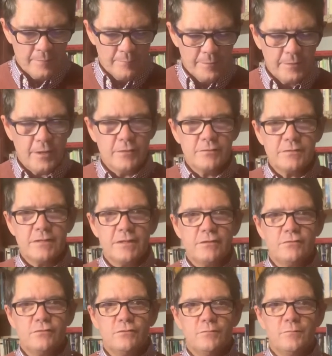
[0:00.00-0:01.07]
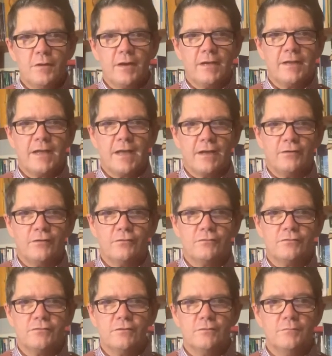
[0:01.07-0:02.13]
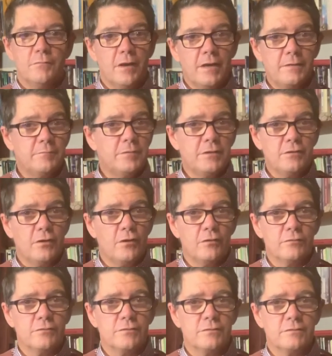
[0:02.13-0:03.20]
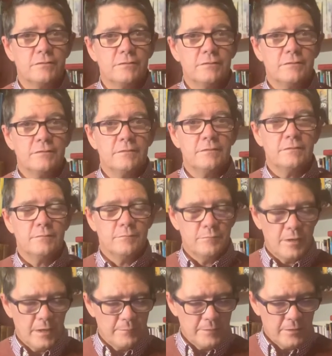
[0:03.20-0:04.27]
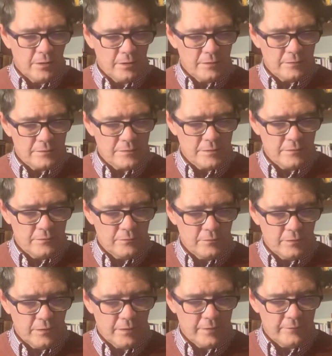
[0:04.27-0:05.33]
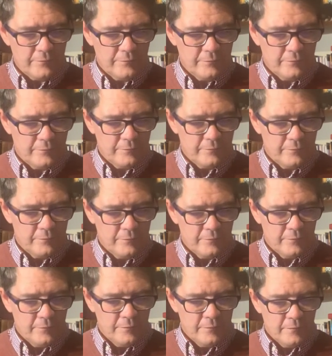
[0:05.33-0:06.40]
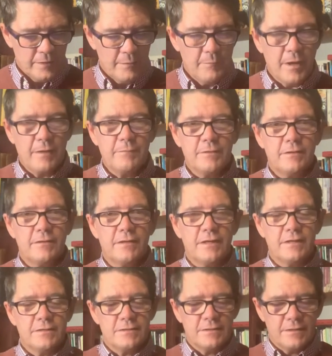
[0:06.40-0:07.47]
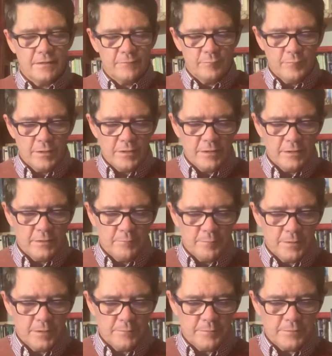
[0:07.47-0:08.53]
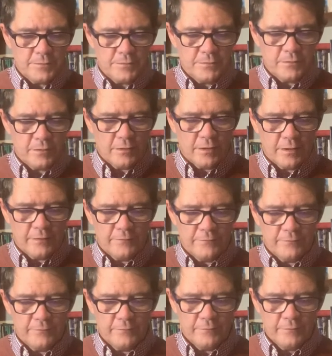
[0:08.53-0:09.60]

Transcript: But those things you might hang on to might be gods, might be idols in your life. They might be the things that give meaning and purpose to your life.